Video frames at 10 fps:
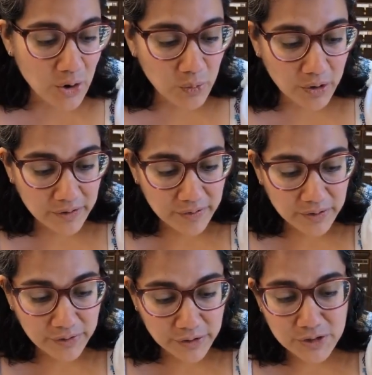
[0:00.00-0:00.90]
One of
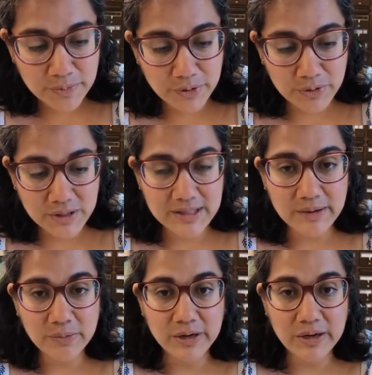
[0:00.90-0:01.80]
the first booths
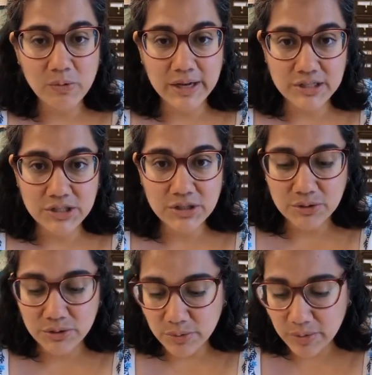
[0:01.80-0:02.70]
that we went
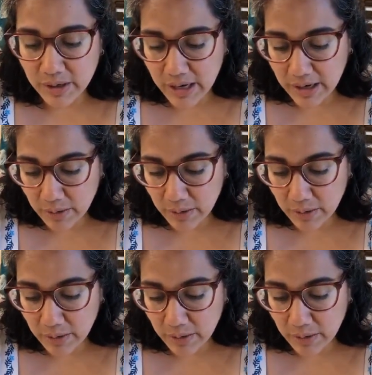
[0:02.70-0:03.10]
to